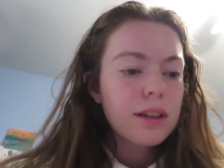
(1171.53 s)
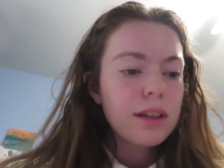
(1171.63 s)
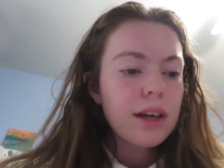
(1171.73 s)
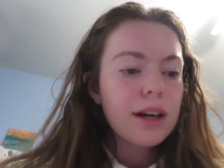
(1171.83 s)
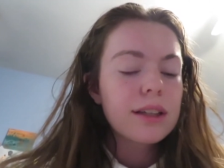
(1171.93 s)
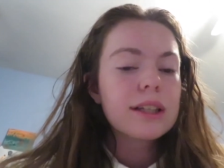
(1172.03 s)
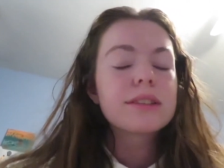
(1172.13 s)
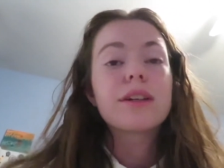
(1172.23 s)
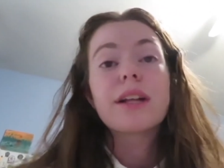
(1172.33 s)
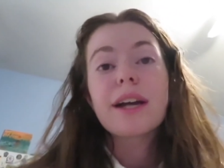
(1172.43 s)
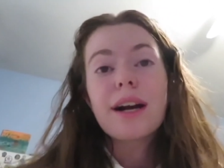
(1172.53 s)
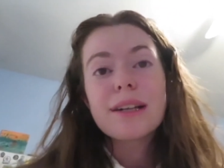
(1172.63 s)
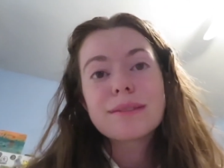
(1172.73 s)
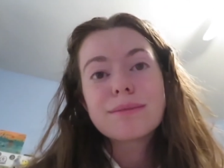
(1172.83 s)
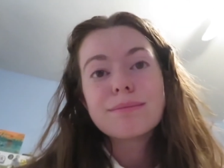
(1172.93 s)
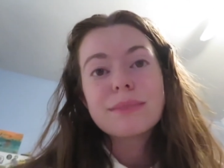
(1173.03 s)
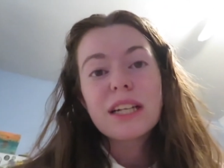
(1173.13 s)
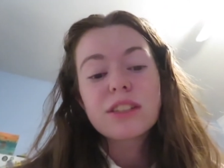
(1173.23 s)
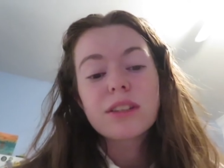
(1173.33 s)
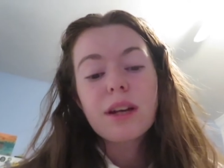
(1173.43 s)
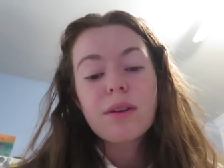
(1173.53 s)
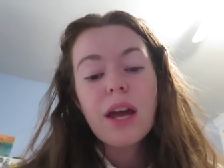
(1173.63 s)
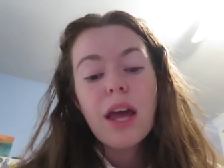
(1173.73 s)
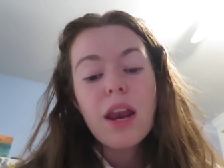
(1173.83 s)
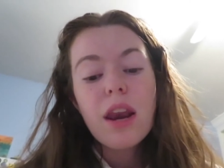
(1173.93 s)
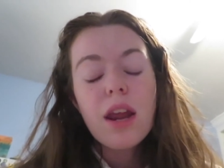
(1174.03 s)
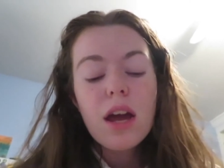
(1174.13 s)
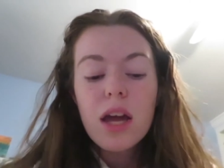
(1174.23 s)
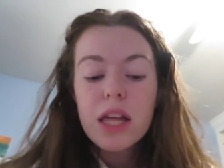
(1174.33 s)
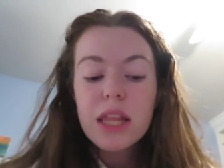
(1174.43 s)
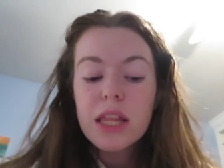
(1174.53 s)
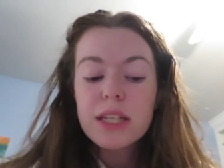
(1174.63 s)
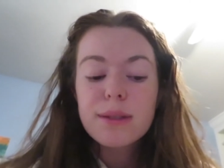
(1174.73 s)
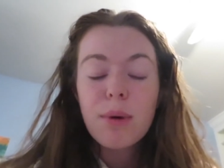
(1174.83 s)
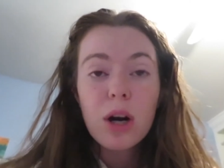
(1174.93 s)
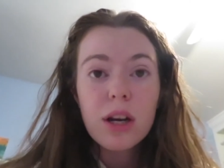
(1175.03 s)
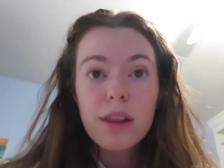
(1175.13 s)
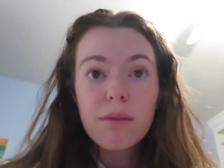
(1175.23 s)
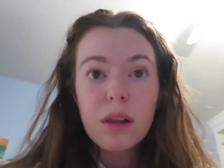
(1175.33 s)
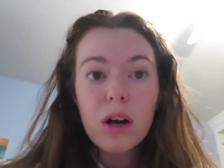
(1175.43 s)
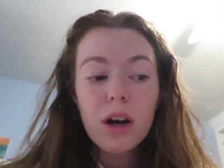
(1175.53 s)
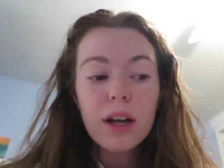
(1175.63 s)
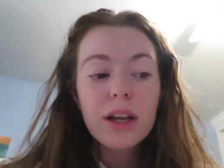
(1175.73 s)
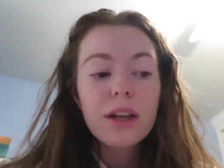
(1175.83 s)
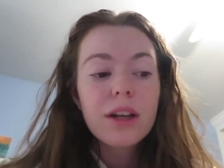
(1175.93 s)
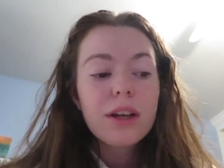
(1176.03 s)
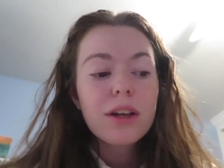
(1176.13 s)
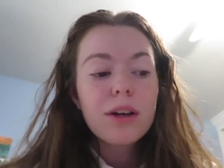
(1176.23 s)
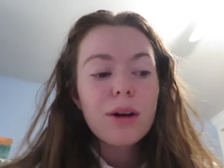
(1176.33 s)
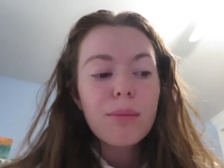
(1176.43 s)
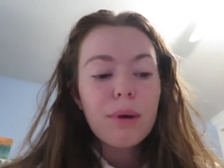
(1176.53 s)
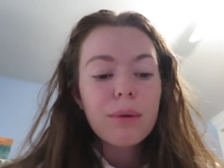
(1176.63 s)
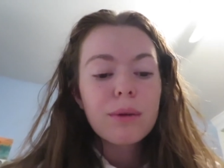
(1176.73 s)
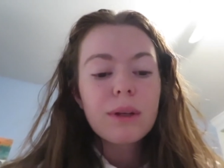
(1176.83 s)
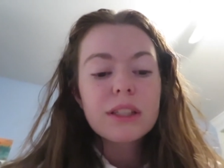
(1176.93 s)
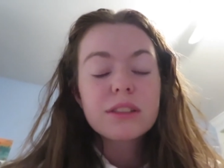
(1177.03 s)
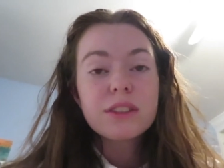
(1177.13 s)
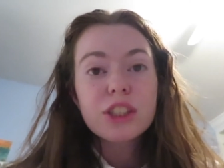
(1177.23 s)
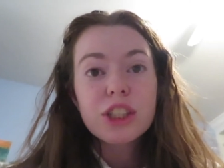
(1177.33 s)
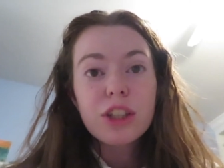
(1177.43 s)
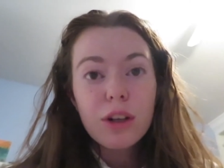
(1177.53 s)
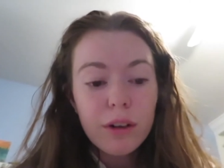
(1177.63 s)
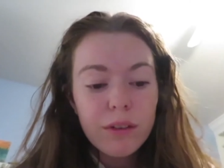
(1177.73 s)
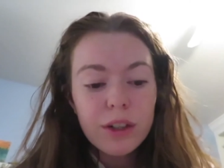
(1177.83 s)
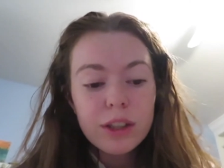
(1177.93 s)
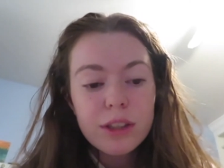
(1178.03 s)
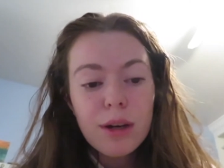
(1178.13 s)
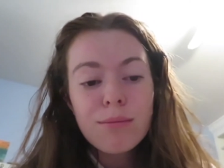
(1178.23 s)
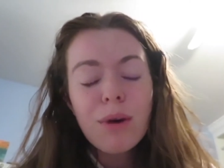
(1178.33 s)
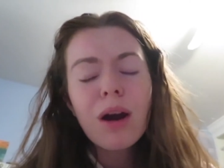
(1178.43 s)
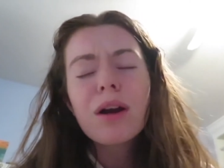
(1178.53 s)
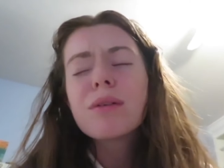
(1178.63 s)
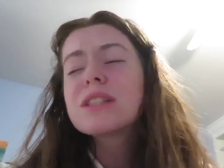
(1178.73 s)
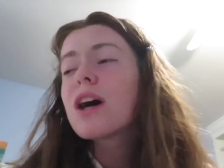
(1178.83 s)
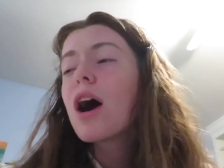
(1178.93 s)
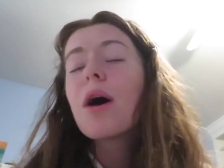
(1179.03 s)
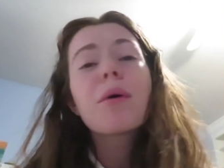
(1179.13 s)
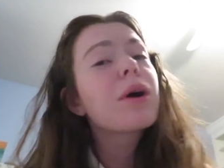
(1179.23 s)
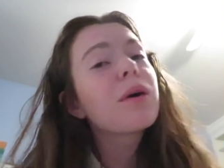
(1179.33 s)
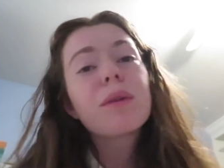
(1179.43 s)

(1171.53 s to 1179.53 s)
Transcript: yeah, that's all I got. I just thought I would end this part of the vlog. Homecoming week is officially over. Tomorrow is Hoco